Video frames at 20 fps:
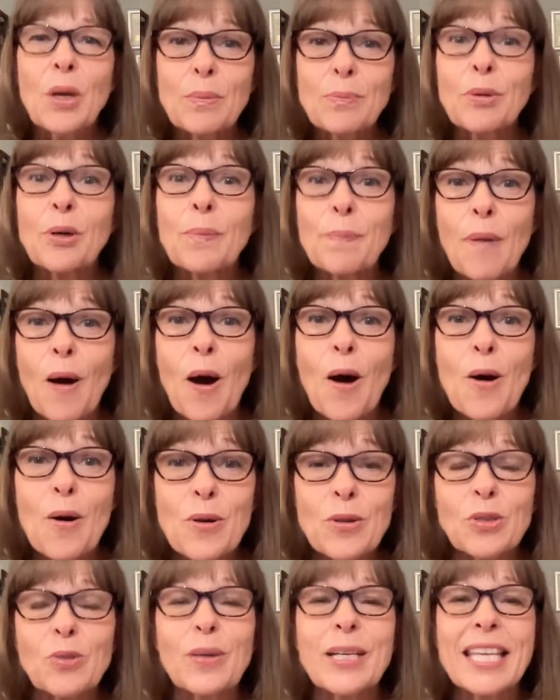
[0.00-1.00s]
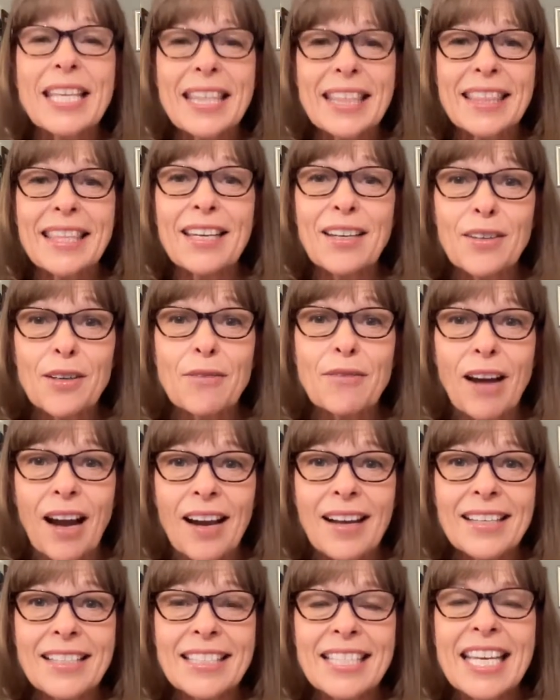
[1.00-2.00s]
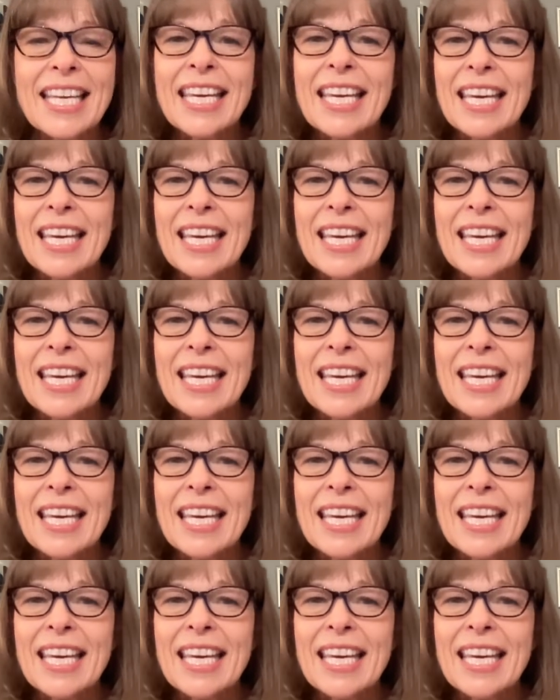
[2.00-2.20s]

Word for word: proposed, what he theorized.